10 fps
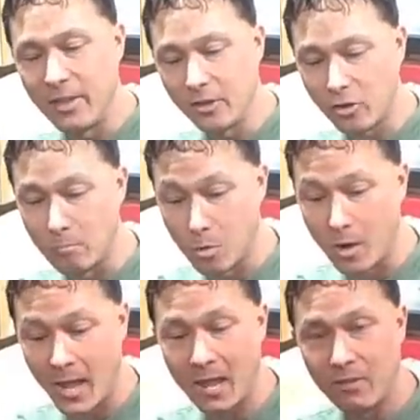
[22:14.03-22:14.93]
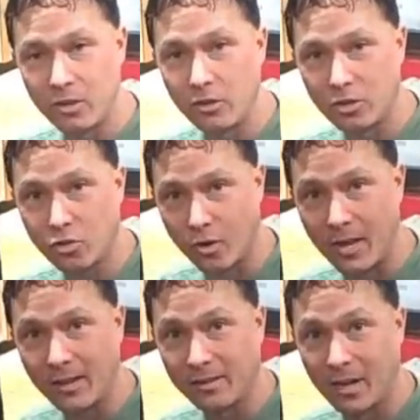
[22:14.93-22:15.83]
these are more heavy duty
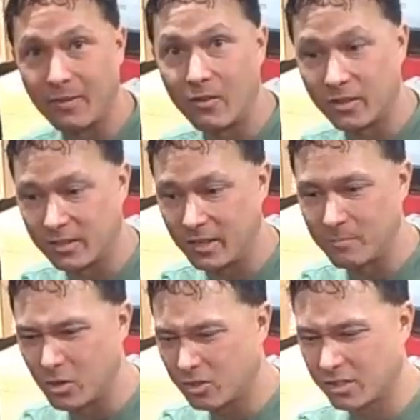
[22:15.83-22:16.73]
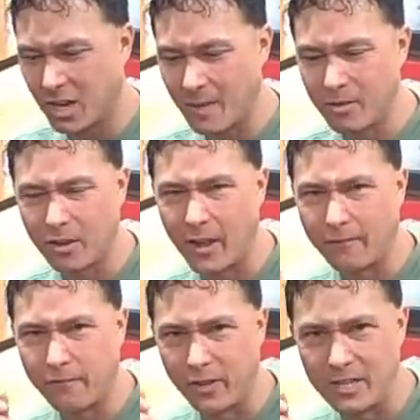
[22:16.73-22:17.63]
trays than I've ever seen. Most of the time they're
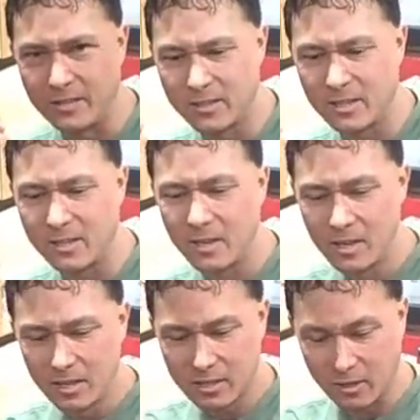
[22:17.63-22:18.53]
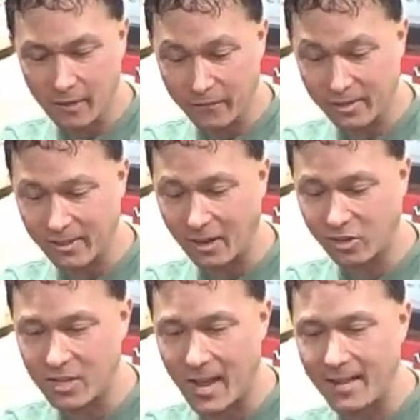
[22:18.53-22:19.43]
like flimsy stuff. This is
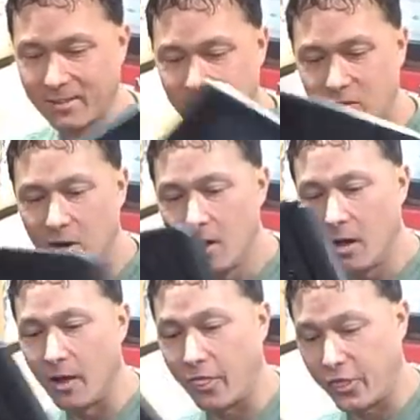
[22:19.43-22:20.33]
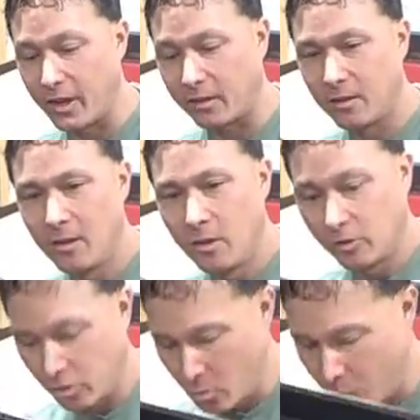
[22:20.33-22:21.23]
actually nice and thick.
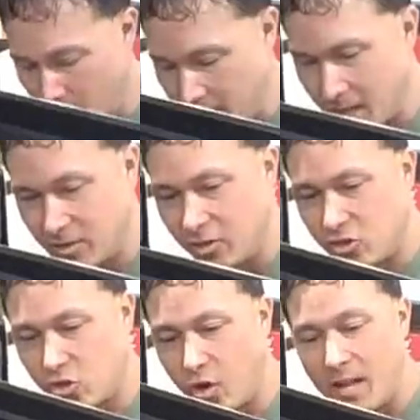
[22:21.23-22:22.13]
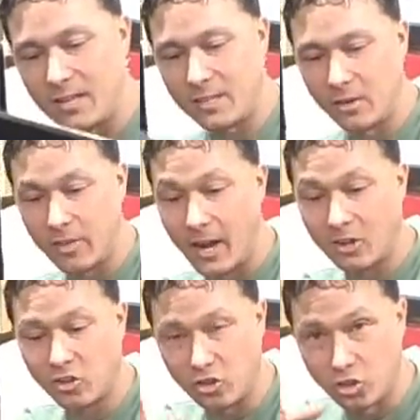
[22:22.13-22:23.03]
So you want to get these trays here that
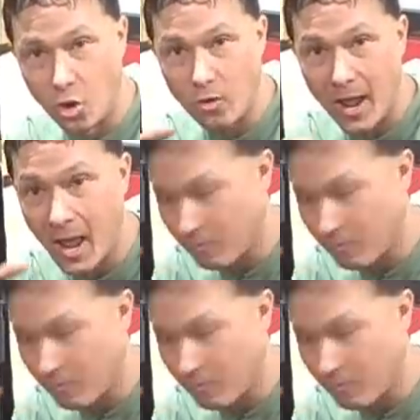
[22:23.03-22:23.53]
actually don't